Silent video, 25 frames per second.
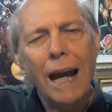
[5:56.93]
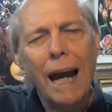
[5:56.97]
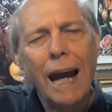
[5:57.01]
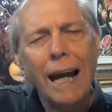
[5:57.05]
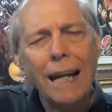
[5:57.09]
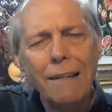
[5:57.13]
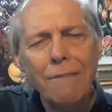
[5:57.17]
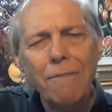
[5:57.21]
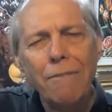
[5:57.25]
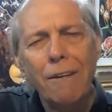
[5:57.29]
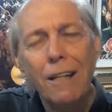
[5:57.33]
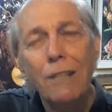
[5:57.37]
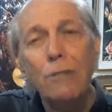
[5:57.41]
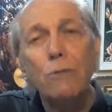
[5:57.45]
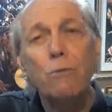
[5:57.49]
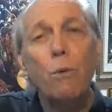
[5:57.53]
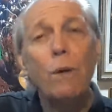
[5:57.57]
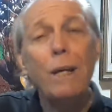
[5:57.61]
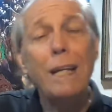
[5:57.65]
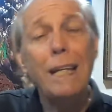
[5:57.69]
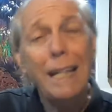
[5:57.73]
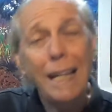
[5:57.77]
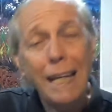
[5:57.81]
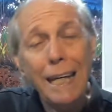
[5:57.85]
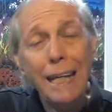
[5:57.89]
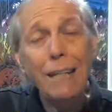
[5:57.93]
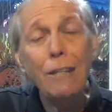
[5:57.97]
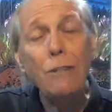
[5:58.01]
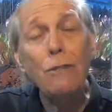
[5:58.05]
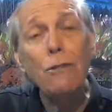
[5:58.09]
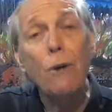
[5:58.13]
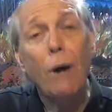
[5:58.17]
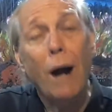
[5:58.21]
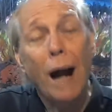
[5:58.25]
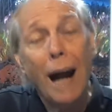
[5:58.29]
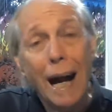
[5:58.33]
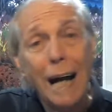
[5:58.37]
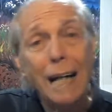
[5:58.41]
And friends, we need
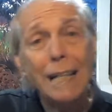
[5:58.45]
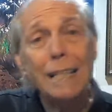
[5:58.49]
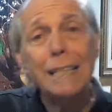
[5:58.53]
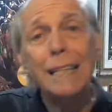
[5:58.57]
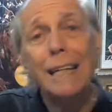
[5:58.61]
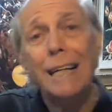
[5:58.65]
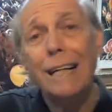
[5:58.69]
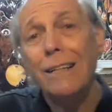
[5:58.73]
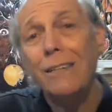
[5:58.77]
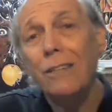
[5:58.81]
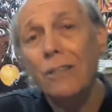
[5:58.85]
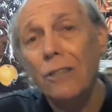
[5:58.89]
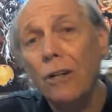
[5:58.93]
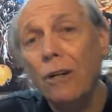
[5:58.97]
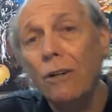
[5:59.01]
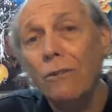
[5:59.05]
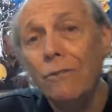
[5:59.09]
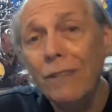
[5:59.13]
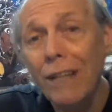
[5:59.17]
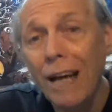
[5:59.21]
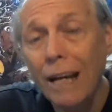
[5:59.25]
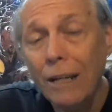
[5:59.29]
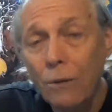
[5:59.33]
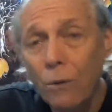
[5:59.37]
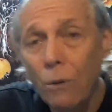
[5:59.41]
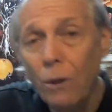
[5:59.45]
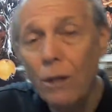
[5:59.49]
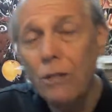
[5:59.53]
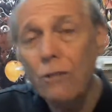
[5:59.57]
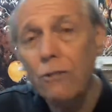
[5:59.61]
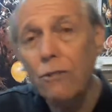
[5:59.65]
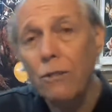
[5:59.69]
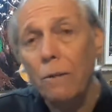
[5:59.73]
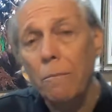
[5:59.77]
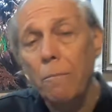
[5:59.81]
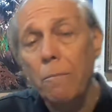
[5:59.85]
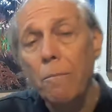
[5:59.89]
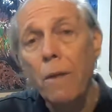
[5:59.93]
to ask ourselves that
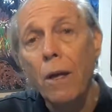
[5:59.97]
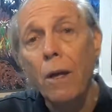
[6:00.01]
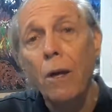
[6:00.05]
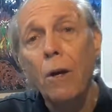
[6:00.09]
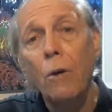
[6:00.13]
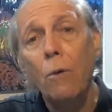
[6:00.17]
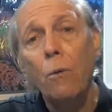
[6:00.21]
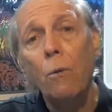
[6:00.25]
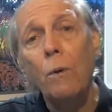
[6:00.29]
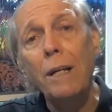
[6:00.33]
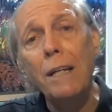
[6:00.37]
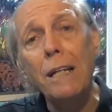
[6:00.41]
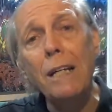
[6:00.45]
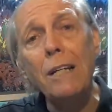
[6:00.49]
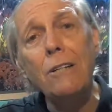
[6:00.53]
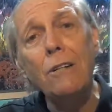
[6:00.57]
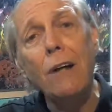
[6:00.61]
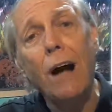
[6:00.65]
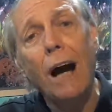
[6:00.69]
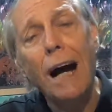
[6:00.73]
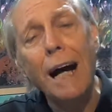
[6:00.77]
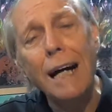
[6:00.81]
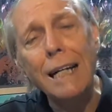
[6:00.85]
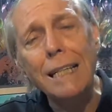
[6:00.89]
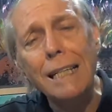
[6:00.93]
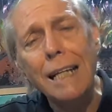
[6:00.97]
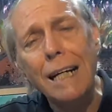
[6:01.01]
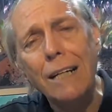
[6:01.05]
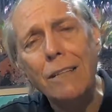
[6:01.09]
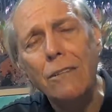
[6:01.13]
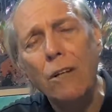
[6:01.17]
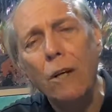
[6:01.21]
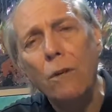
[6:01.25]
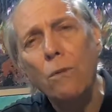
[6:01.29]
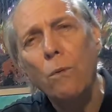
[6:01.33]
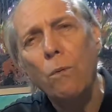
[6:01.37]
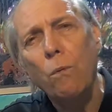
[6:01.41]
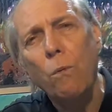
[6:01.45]
question. We need to ask
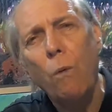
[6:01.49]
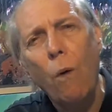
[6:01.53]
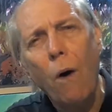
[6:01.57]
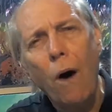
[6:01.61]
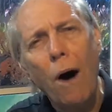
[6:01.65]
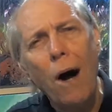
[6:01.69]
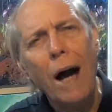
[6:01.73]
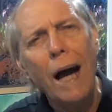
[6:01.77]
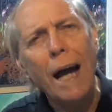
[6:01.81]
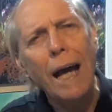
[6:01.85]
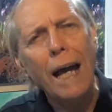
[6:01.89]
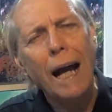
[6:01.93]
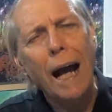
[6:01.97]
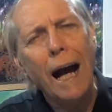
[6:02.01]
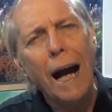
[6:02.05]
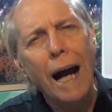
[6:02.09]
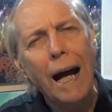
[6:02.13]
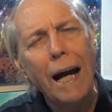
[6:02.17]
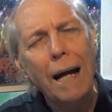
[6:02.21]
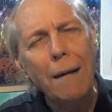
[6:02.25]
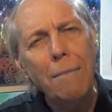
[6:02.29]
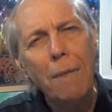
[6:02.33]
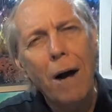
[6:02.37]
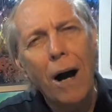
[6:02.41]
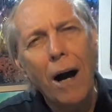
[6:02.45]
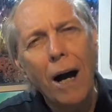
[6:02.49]
ourselves, why am